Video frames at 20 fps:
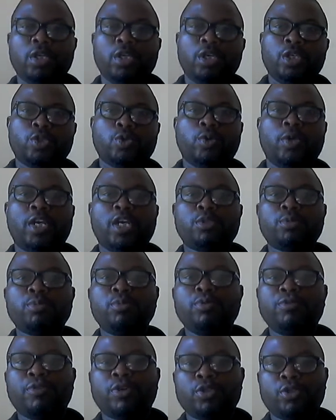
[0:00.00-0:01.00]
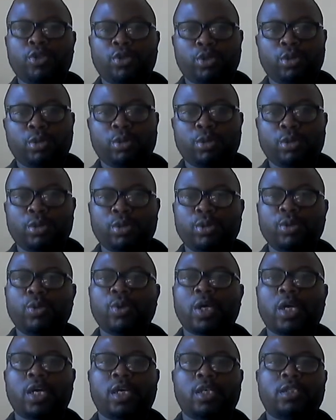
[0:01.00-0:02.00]
So let's move on to
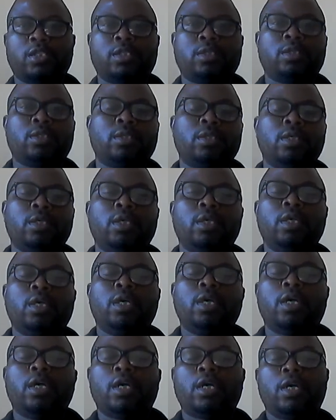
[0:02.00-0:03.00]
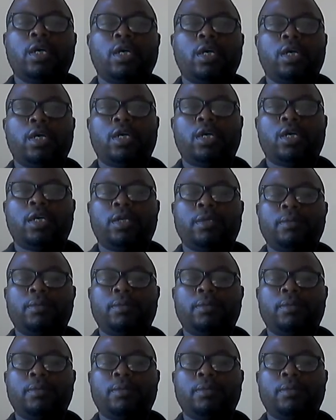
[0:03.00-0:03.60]
look at uh,